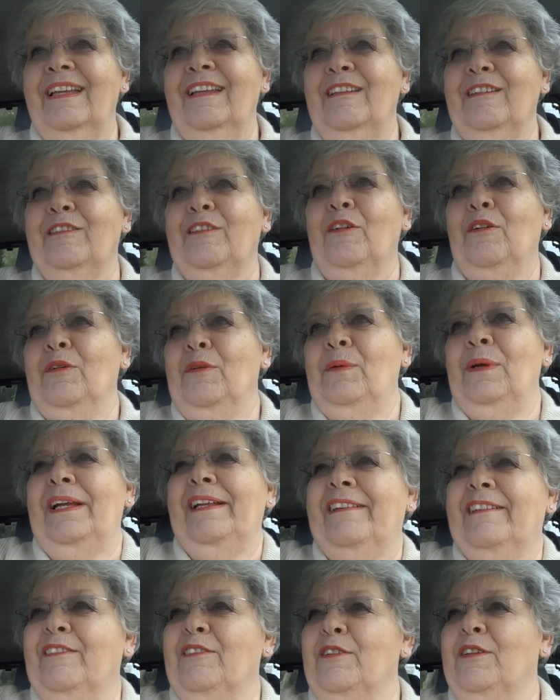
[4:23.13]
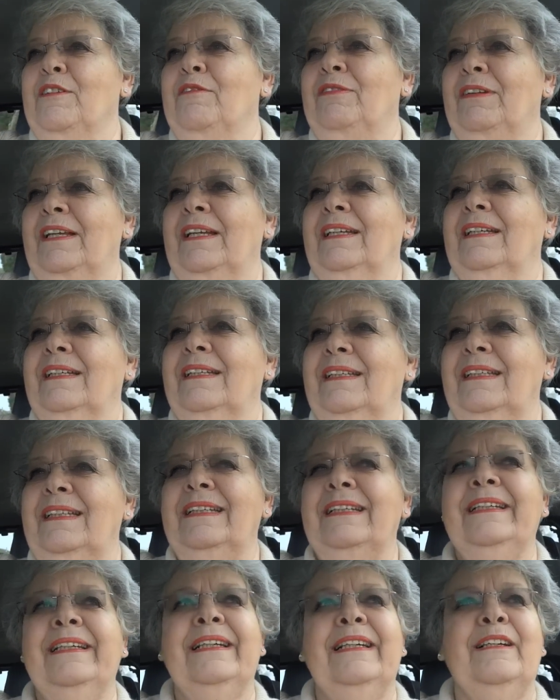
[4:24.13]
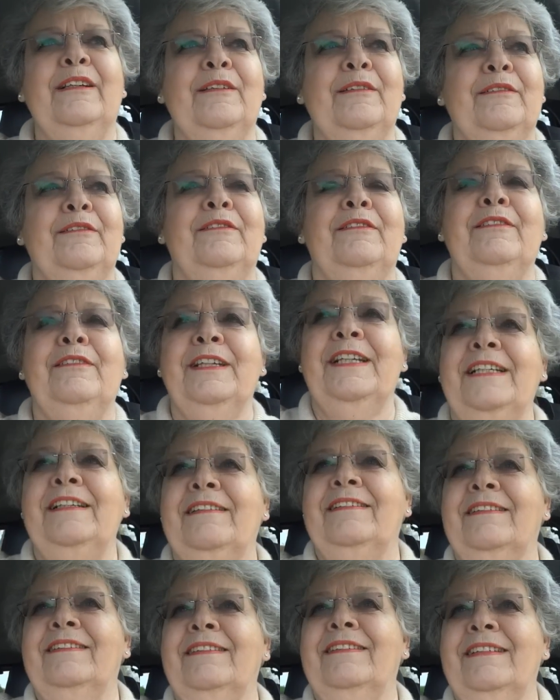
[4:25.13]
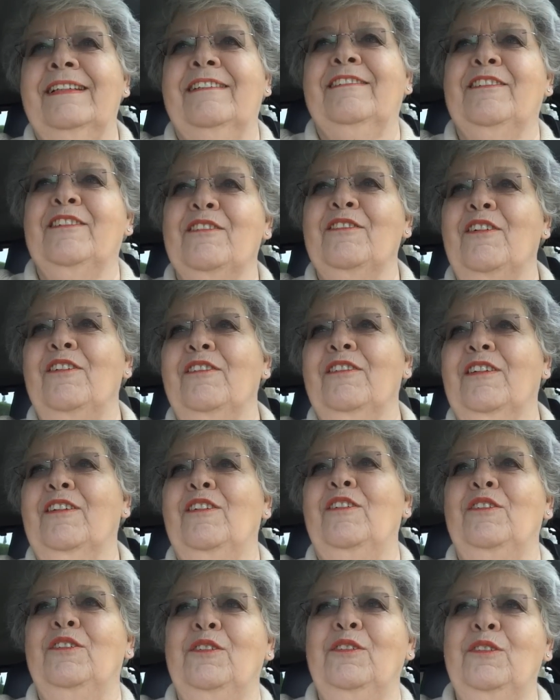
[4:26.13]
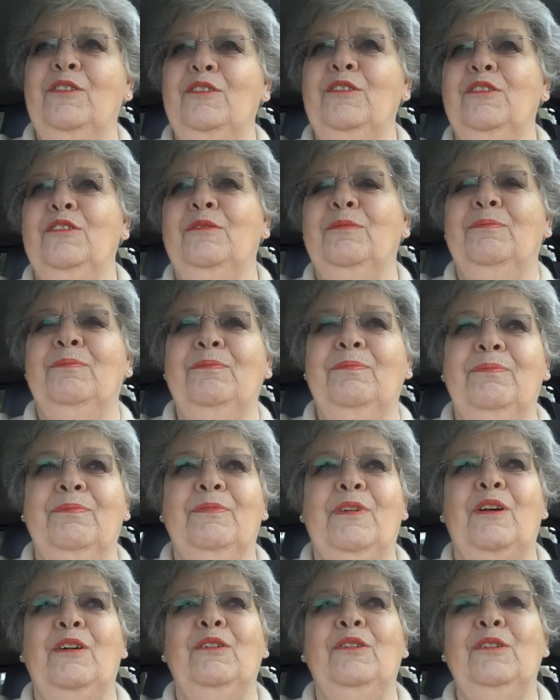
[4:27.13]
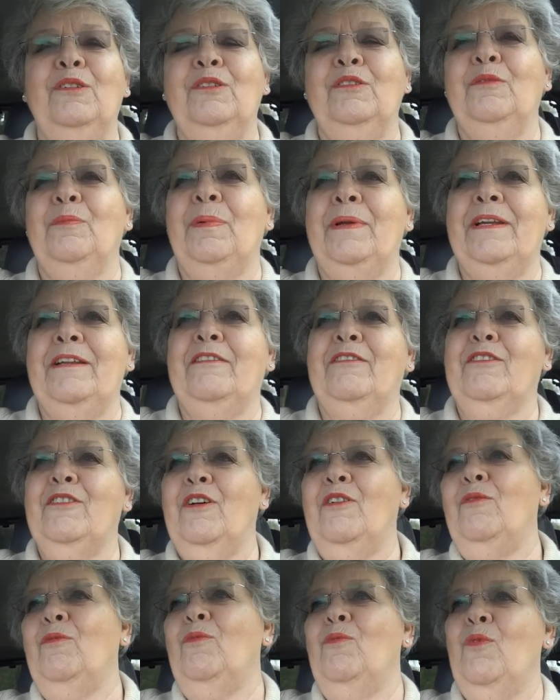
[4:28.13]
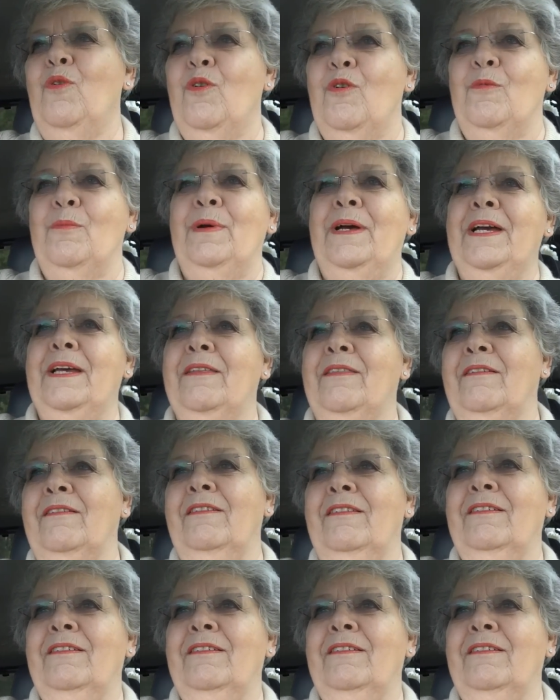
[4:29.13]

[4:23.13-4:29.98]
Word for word: so it's sort of like, yeah, right. It's not cold, cold, but it's not warm either.